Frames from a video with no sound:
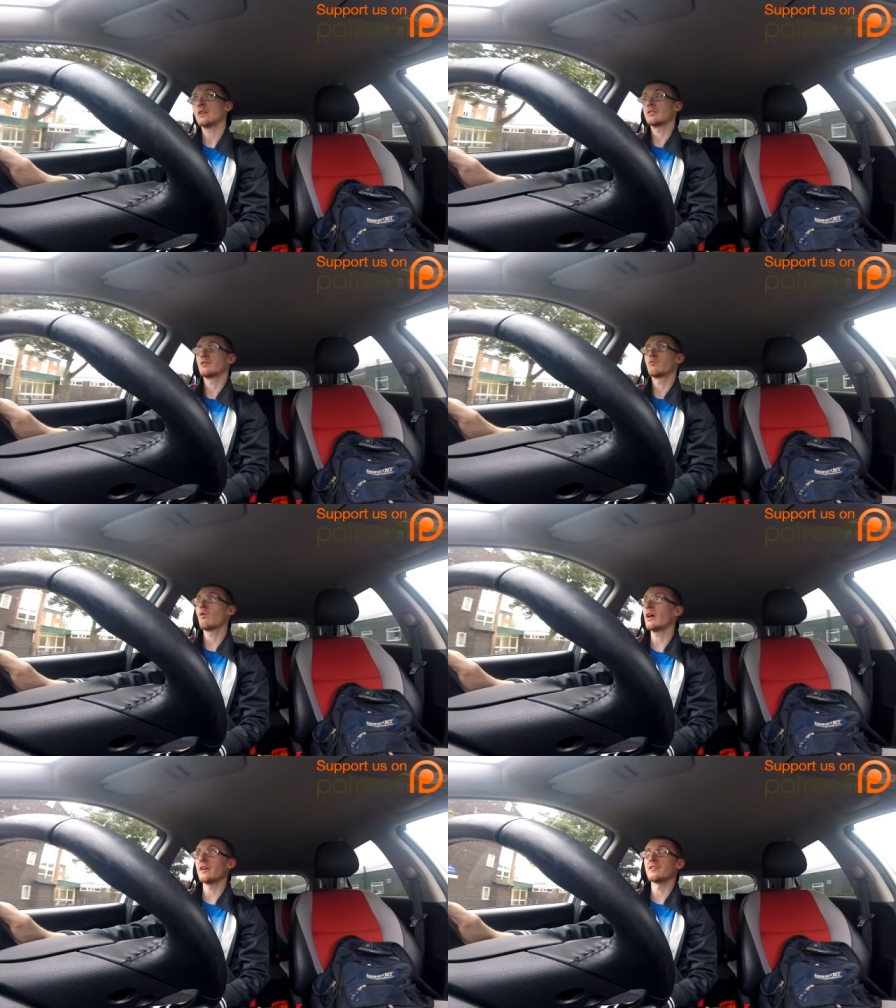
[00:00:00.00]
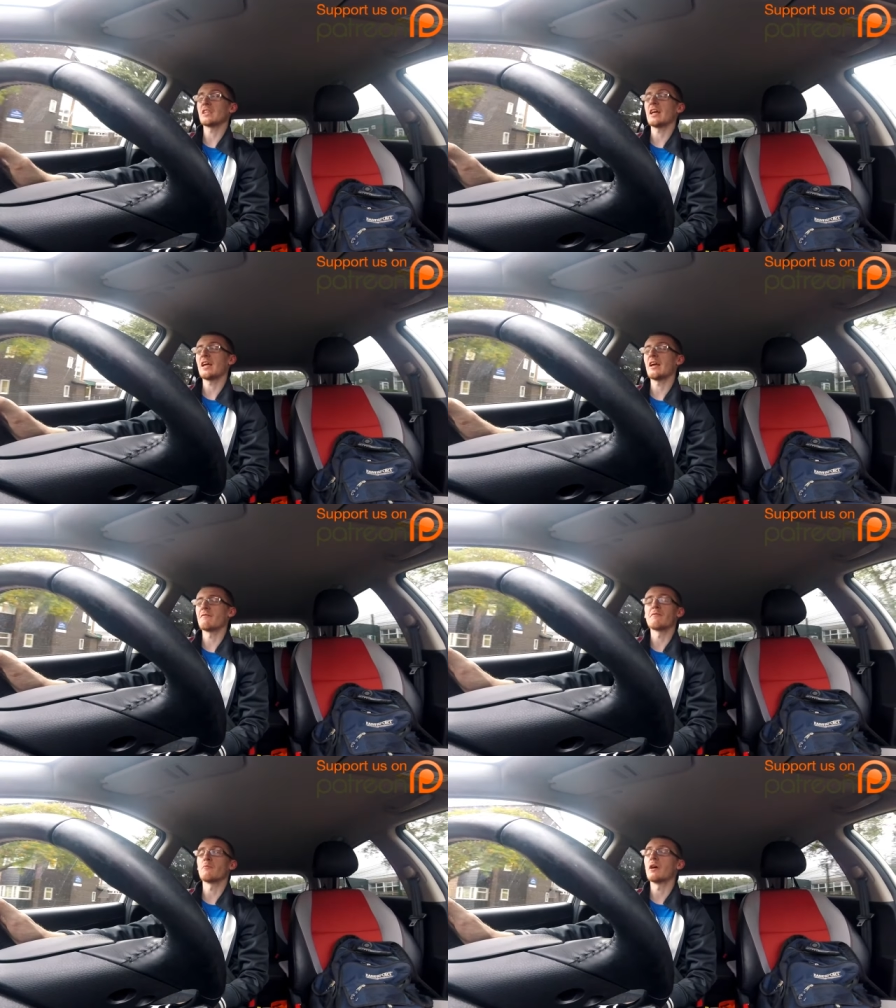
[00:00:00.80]
Because there's wires
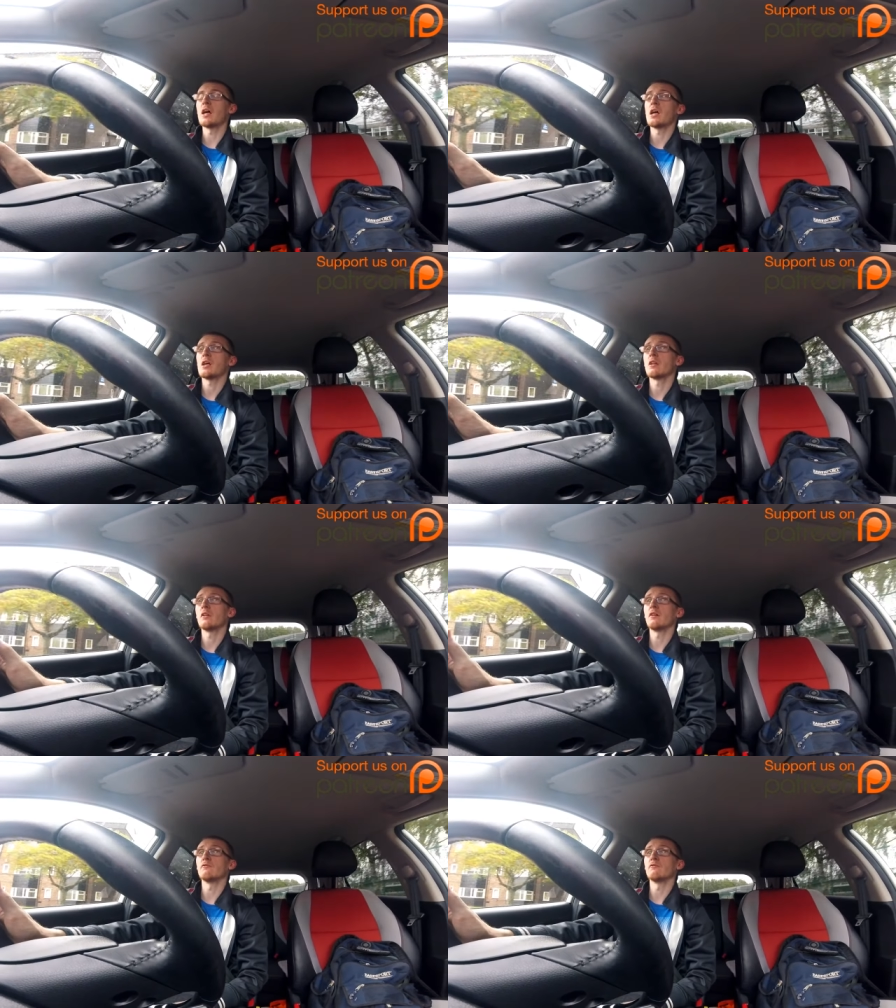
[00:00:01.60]
everywhere that are